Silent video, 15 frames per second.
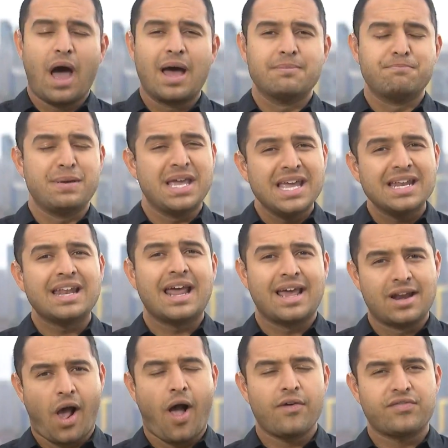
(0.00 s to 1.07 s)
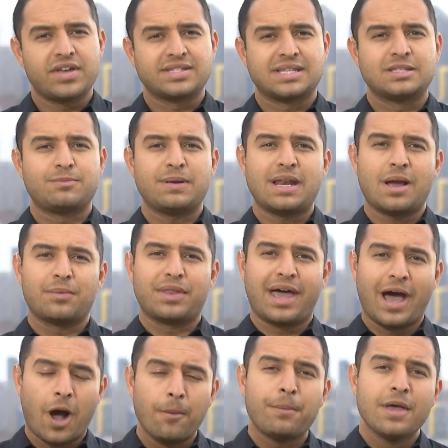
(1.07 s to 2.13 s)
uh, being in office, is being able to
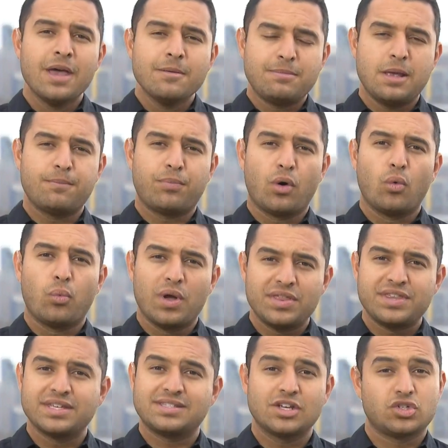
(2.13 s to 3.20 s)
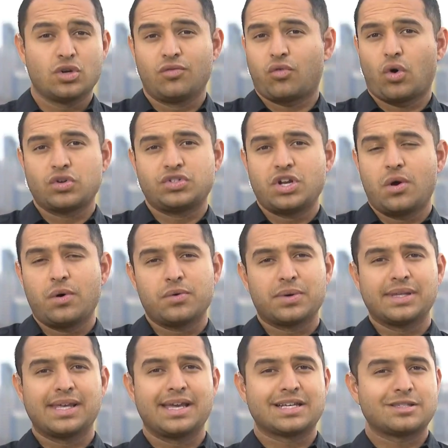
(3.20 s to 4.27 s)
help people with this issue. Of course, no one
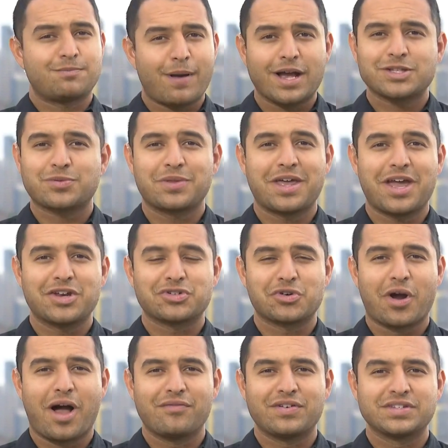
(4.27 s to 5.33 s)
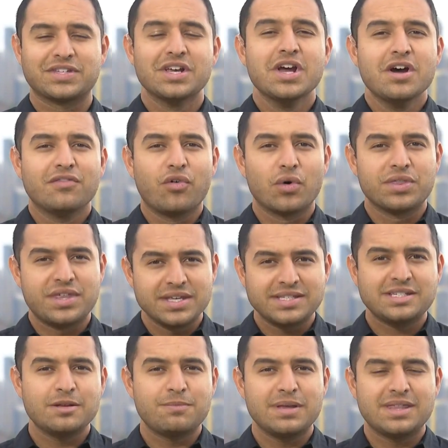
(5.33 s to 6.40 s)
really expects when they enter office office for
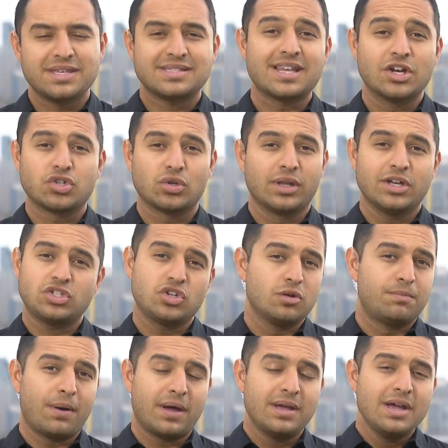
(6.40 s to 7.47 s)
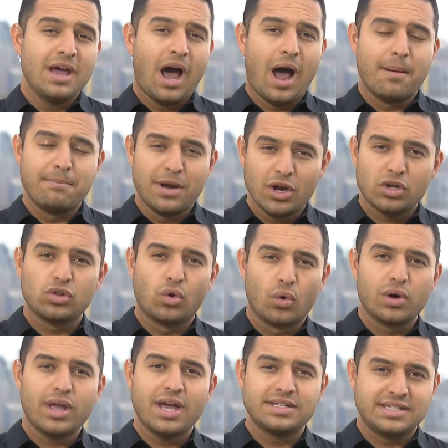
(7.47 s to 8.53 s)
this to be the central issue. But uh, Mayor
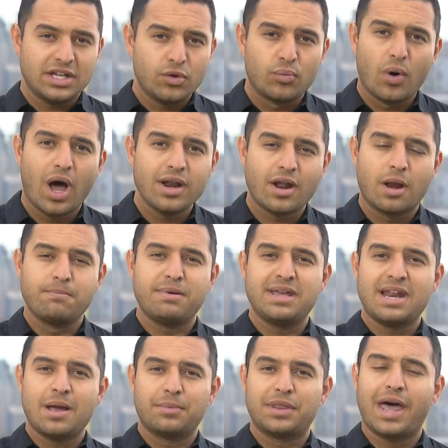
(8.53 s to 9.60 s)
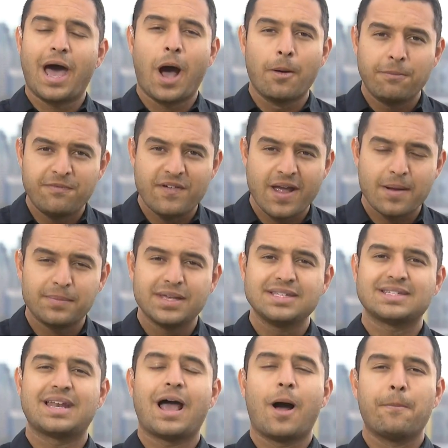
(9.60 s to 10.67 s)
Gloria did run on being able to help
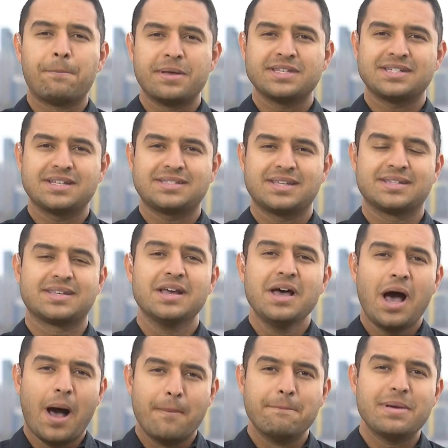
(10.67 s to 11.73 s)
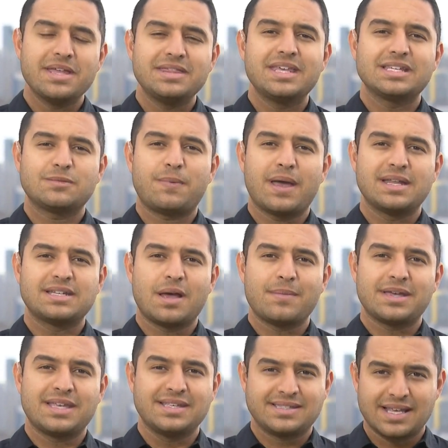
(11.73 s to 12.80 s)
families and help businesses amid this
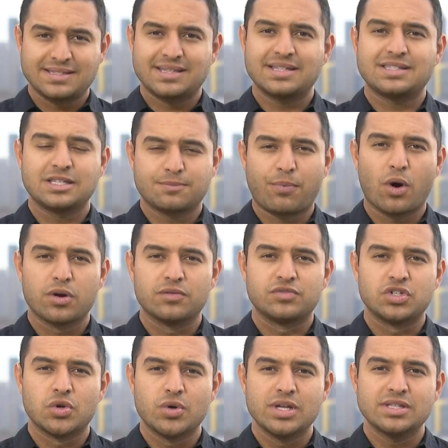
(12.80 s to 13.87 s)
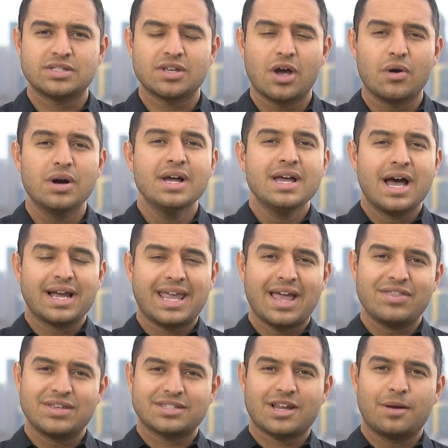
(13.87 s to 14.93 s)
pandemic. He says this is part of doing so.
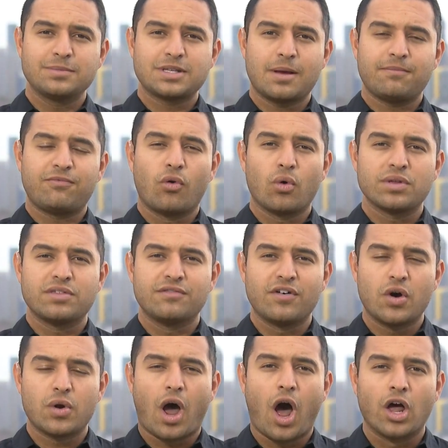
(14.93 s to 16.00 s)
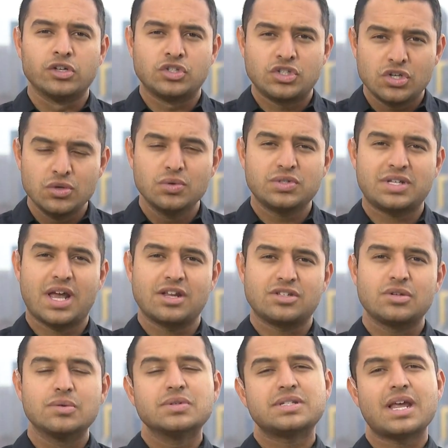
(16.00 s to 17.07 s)
Again, this comes up for the vote on Tuesday.
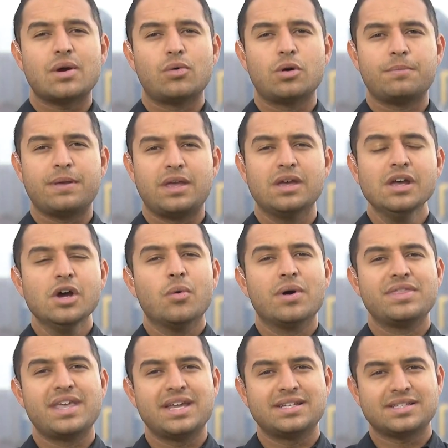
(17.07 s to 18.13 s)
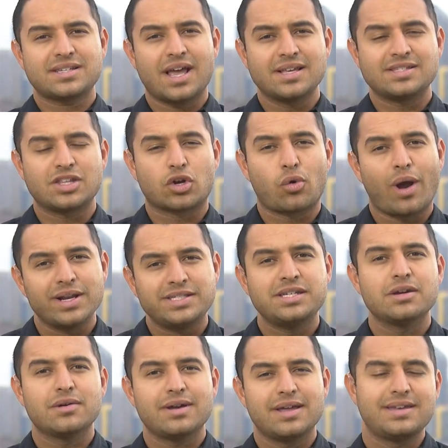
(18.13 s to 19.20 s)
Tuesday will be when they discuss the
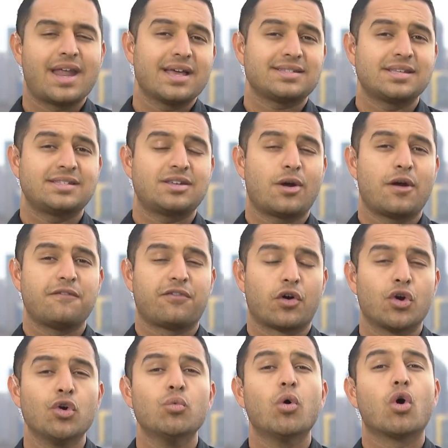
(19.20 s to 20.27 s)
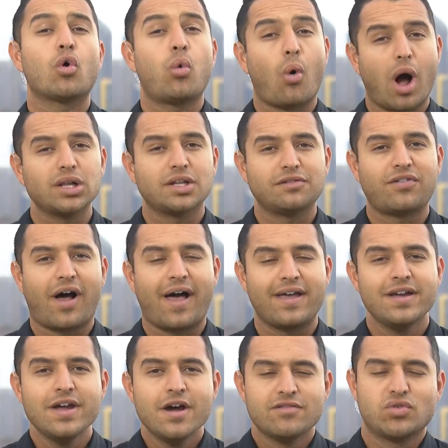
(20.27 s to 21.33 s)
criteria necessary for who will qualify
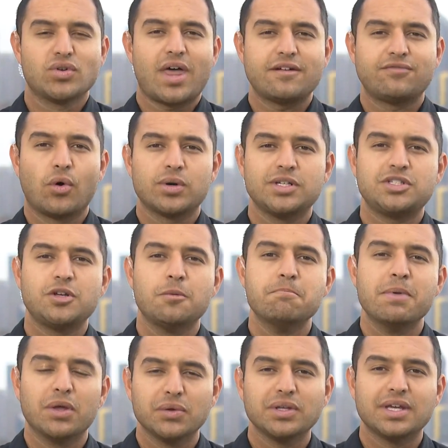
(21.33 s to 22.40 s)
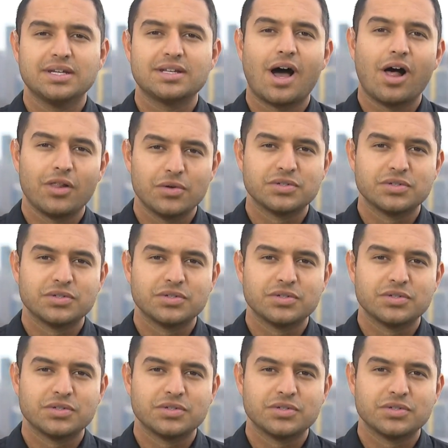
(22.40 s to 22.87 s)
for that $42 million